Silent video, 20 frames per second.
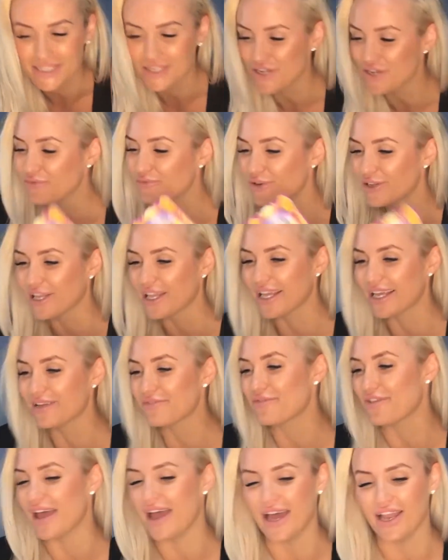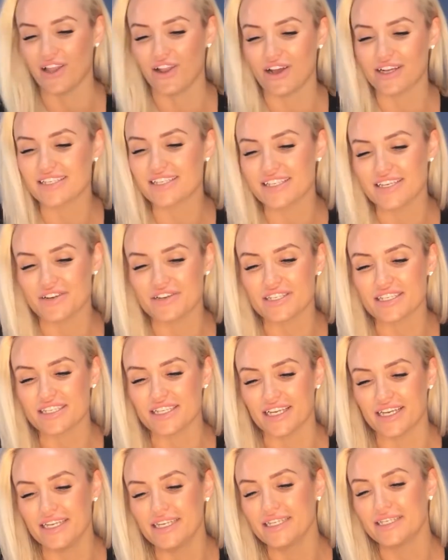Can you believe that? Like,
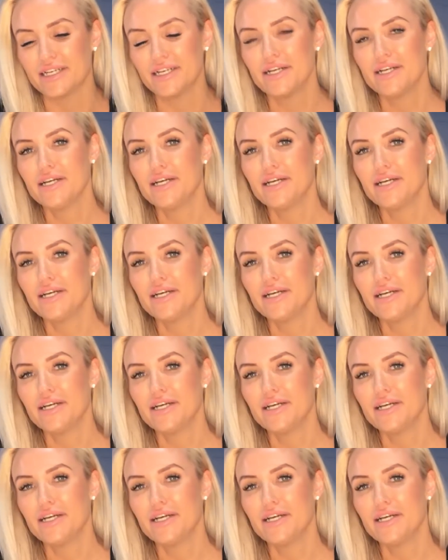seriously?